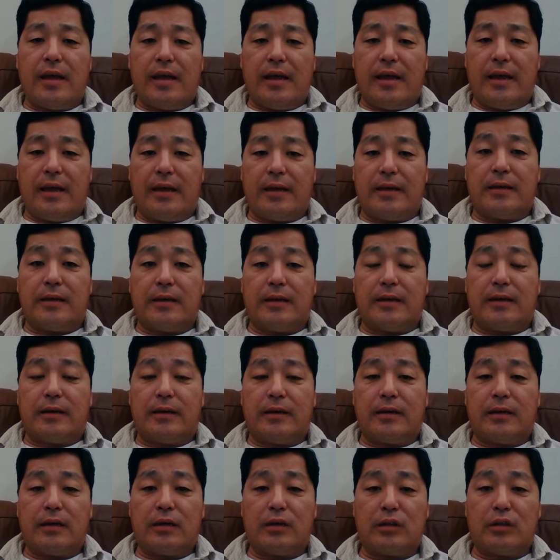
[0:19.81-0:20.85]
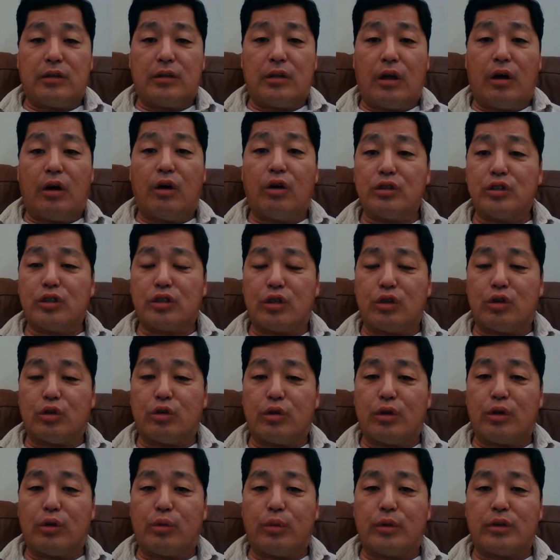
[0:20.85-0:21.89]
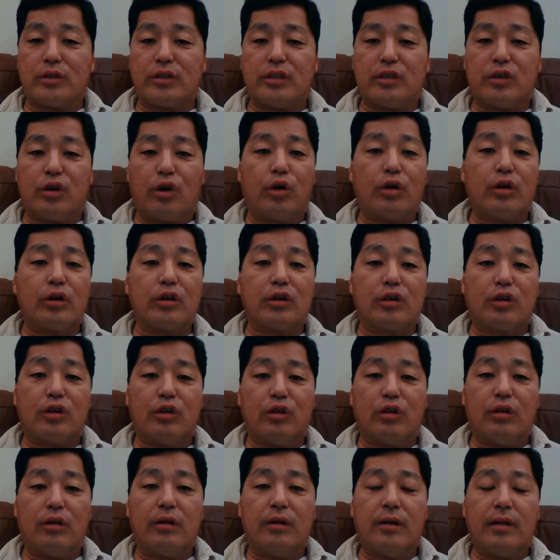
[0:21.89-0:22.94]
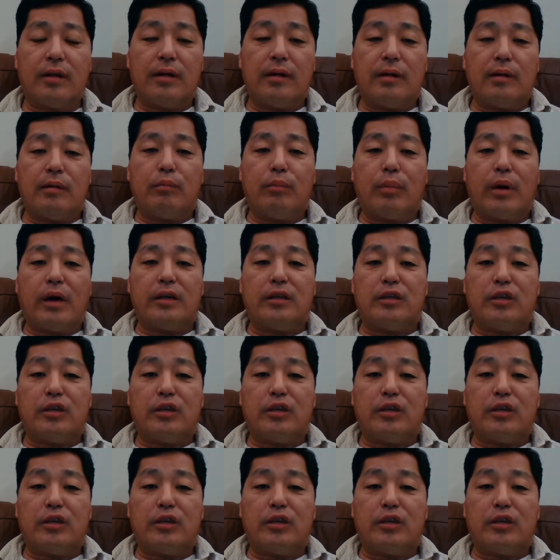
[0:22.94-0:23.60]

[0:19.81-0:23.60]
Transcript: And also, there was an article by